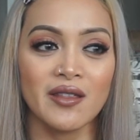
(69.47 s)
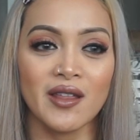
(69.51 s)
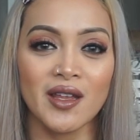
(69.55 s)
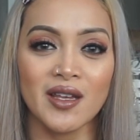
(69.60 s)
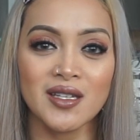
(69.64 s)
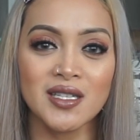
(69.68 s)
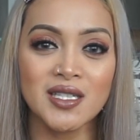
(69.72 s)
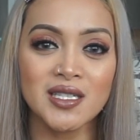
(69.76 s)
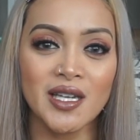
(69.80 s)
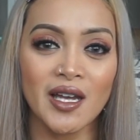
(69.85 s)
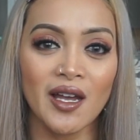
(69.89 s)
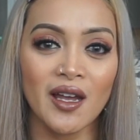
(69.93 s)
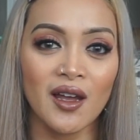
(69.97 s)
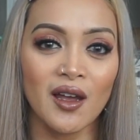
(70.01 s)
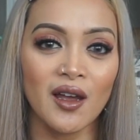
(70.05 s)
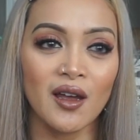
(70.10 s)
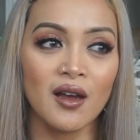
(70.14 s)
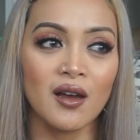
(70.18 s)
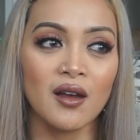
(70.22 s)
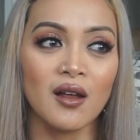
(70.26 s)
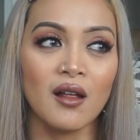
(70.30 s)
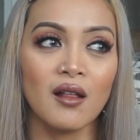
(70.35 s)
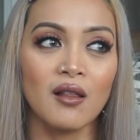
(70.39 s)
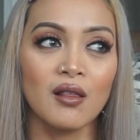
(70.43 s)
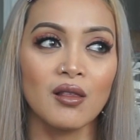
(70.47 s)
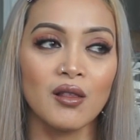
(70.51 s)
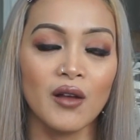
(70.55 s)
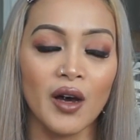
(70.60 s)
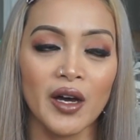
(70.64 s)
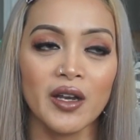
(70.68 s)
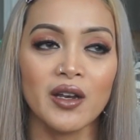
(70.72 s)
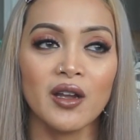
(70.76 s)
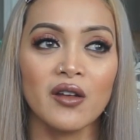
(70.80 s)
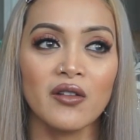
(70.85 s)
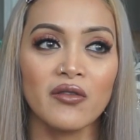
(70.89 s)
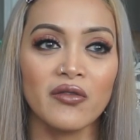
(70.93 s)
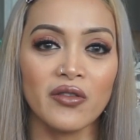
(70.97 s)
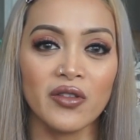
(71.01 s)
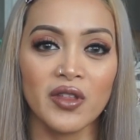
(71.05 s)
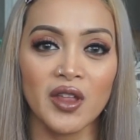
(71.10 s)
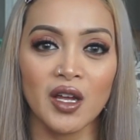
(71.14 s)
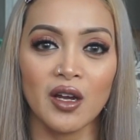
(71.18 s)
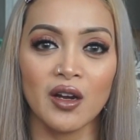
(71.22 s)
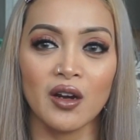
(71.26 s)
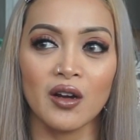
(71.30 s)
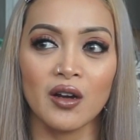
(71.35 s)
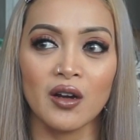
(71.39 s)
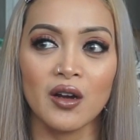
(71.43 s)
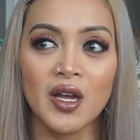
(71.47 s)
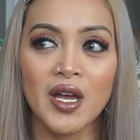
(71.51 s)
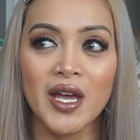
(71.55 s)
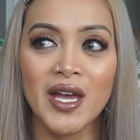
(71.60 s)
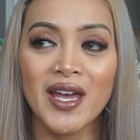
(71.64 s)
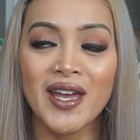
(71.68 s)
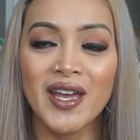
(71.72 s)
they sang a lot of their